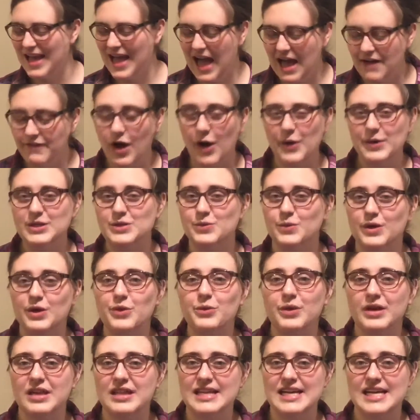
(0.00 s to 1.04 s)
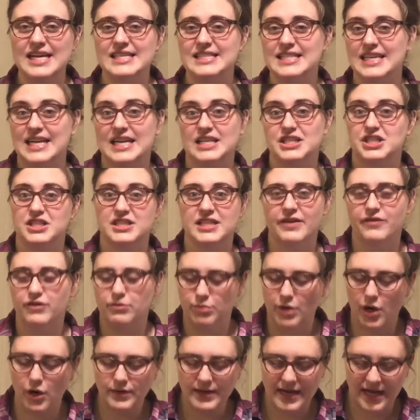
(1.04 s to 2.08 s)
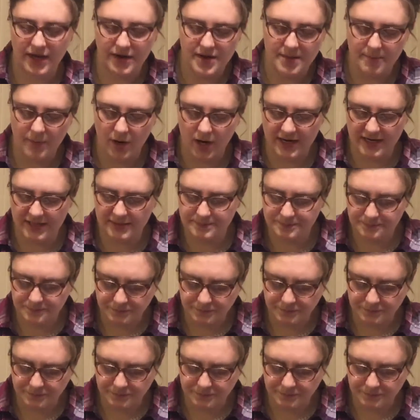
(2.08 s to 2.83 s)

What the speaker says: I've always wanted one of these and I just never broke down and bought it.